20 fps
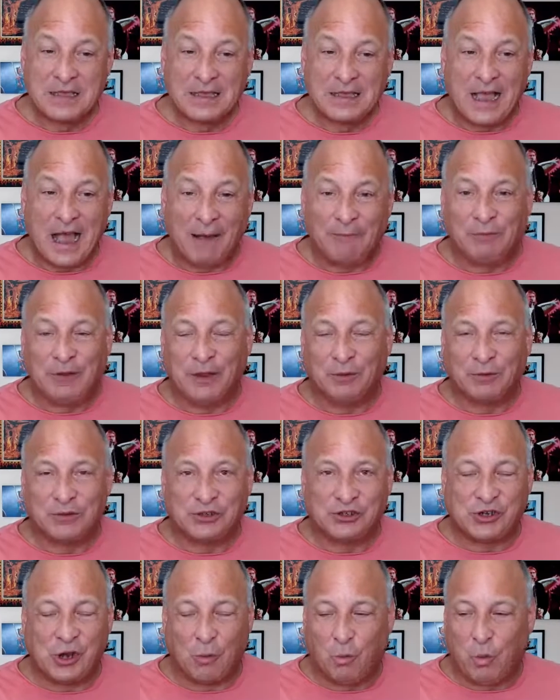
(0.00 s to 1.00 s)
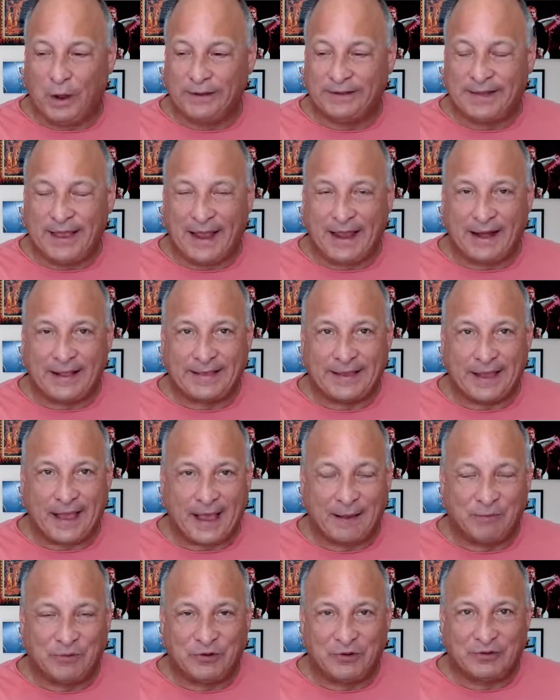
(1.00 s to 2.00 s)
I'm dealing with the show one day at a
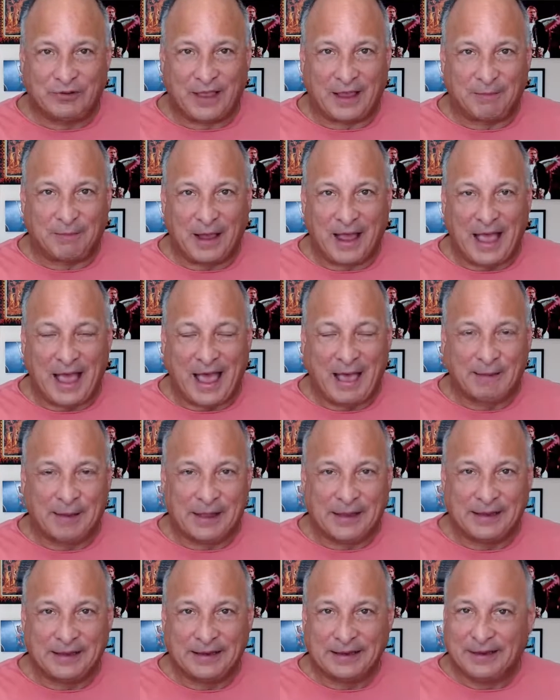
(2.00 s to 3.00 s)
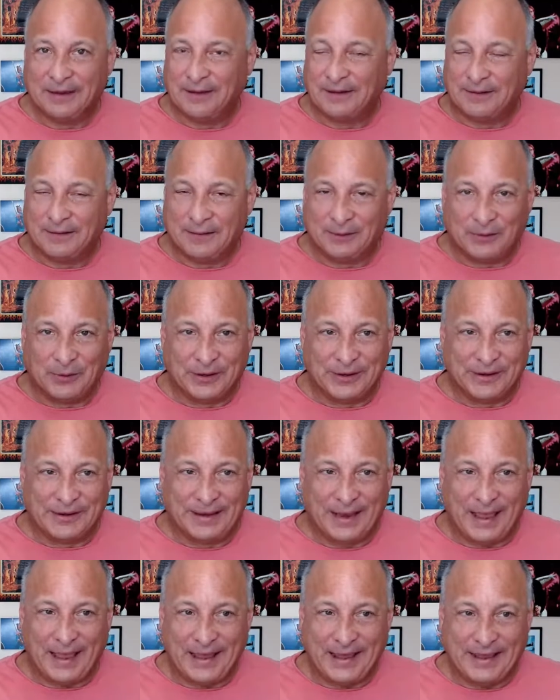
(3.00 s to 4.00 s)
time, just like my habit. One
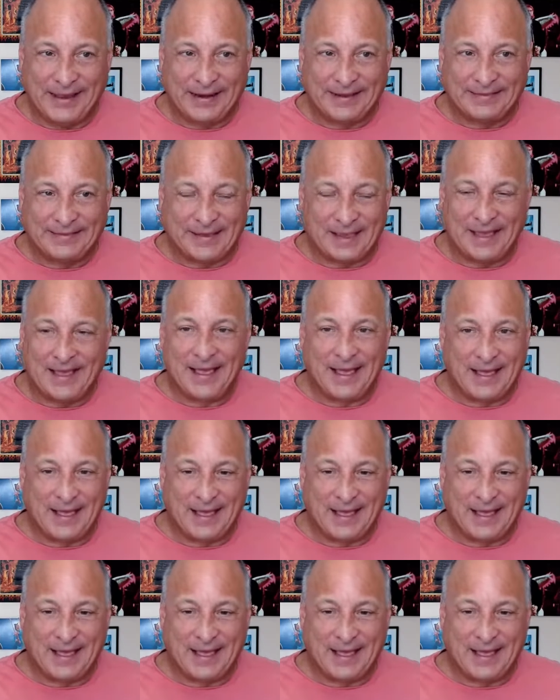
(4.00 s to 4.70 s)
day at a time.